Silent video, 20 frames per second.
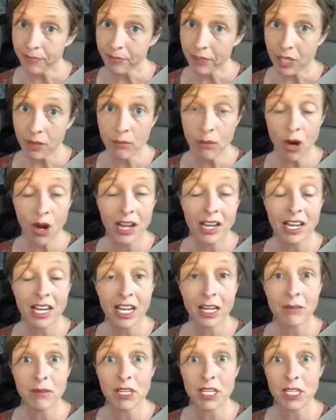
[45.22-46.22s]
my
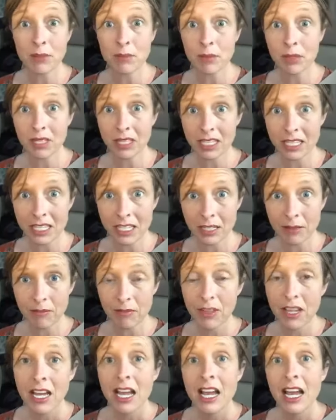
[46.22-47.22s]
name is Belinda
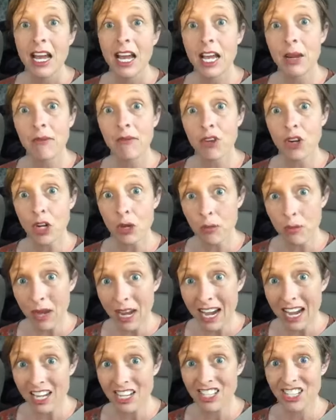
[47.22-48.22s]
and I'm very
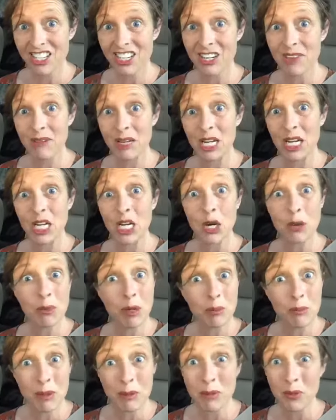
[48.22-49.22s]
passionate about
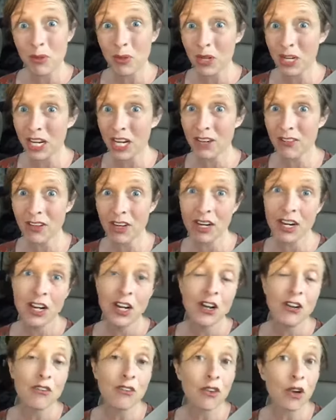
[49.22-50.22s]
helping people recover
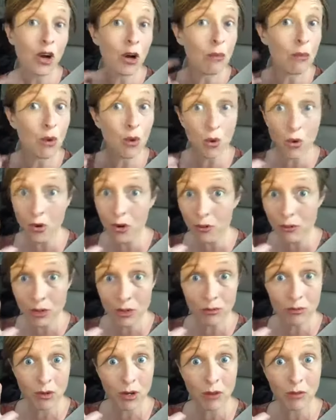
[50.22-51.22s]
from
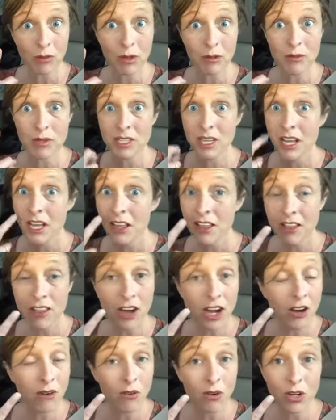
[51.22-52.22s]
autoimmune problems,
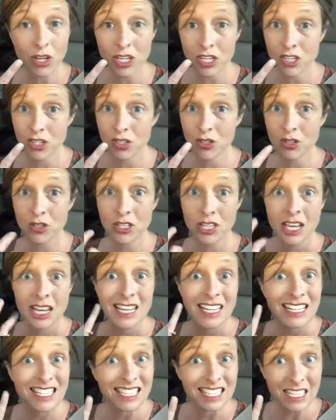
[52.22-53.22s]
thyroid issues,
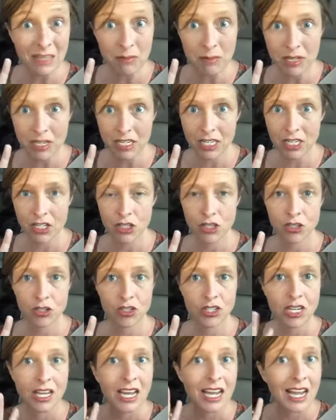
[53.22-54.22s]
sleeping
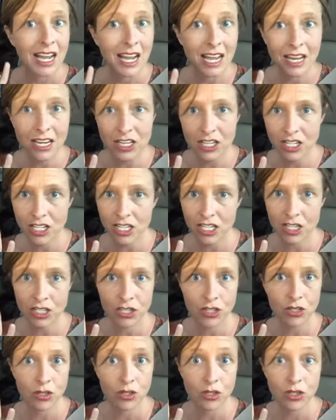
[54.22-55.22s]
issues, energy
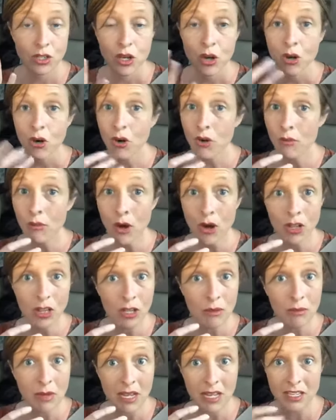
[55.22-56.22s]
issues,
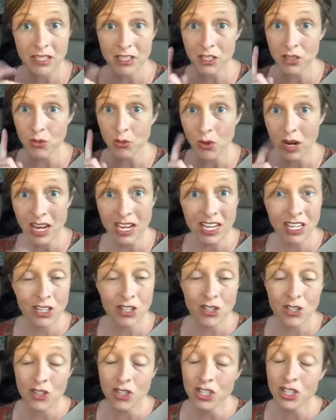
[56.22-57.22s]
hormonal imbalances, weight
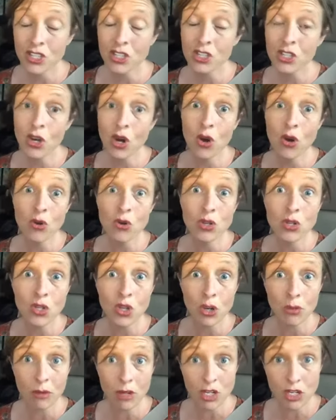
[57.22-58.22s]
issues, and so,
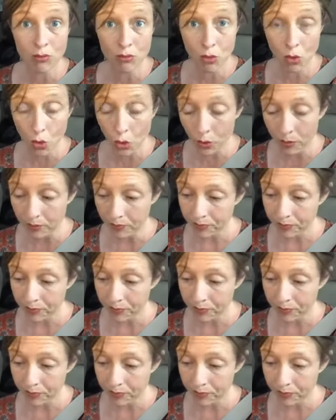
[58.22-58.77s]
so much more.